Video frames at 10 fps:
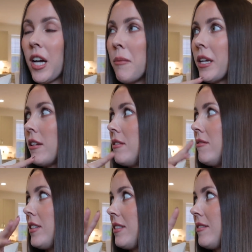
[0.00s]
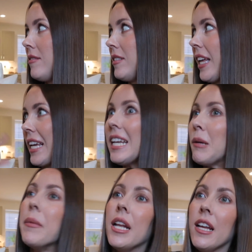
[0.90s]
coming like
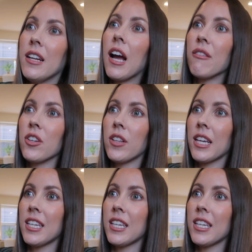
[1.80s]
any minute, I feel like.